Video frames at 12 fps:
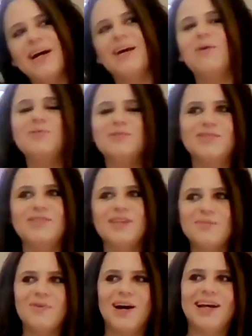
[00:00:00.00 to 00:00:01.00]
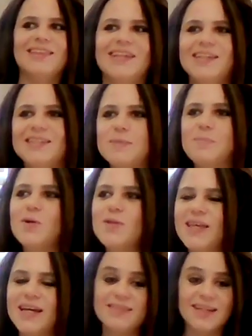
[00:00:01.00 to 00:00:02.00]
my older son, Wiley, his
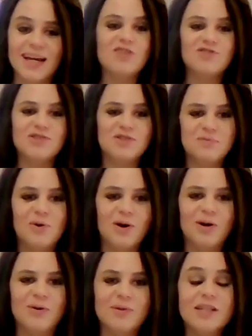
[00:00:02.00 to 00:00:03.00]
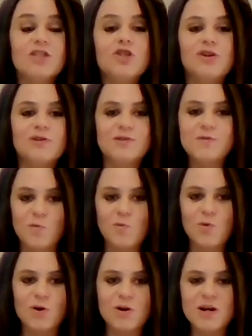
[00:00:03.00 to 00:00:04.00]
birthday is actually tomorrow and he turns
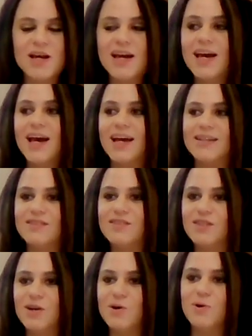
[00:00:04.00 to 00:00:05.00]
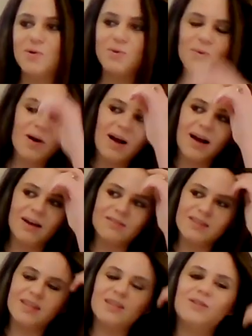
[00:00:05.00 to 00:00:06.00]
4. And so I
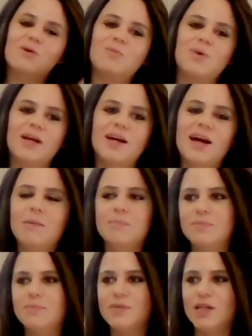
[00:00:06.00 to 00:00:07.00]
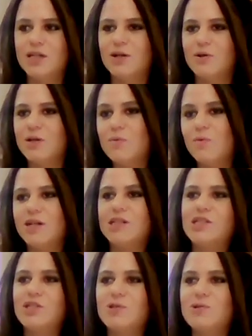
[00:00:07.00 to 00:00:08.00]
was like, you know what? He
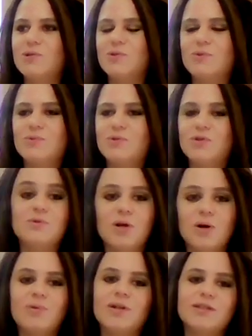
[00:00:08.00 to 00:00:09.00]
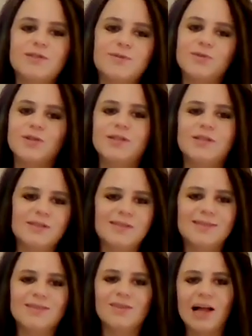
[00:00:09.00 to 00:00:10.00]
wanted to do donuts for
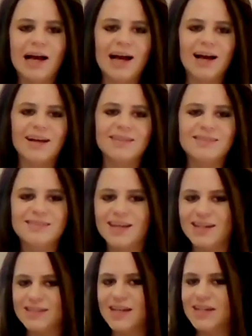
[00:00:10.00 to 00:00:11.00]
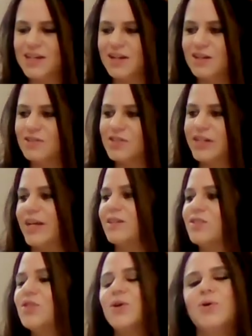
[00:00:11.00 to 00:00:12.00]
his class at daycare
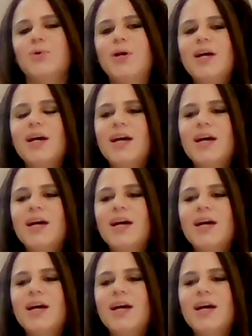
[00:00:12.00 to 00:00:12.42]
today. So